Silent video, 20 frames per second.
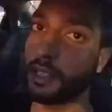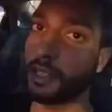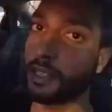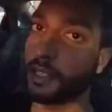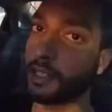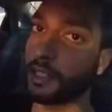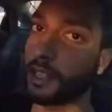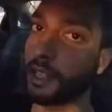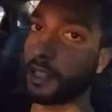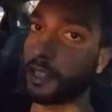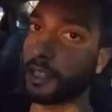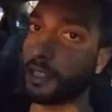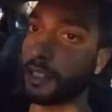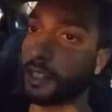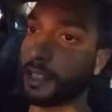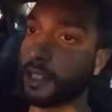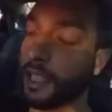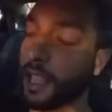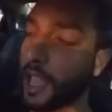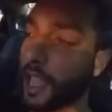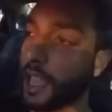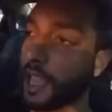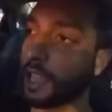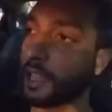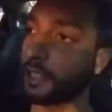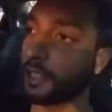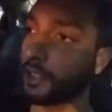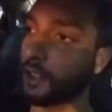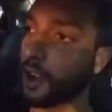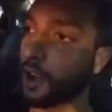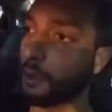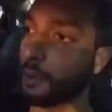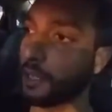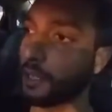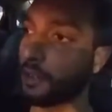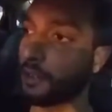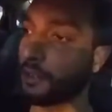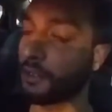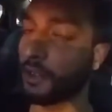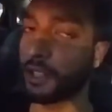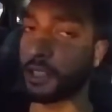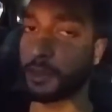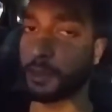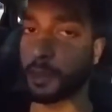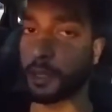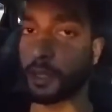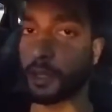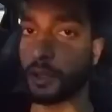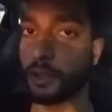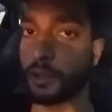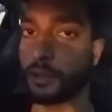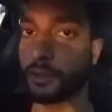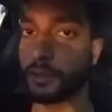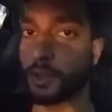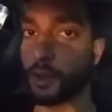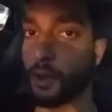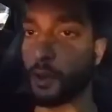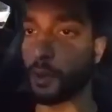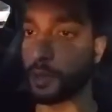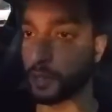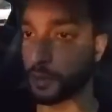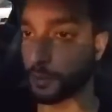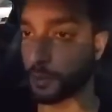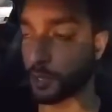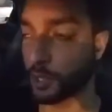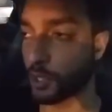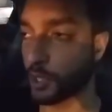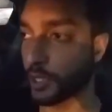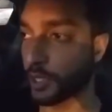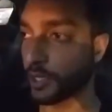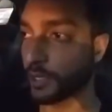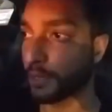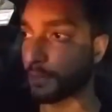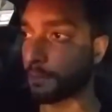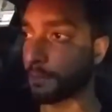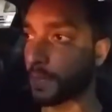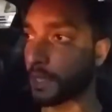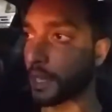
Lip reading: Hit like and comment your thoughts below. They're always appreciated.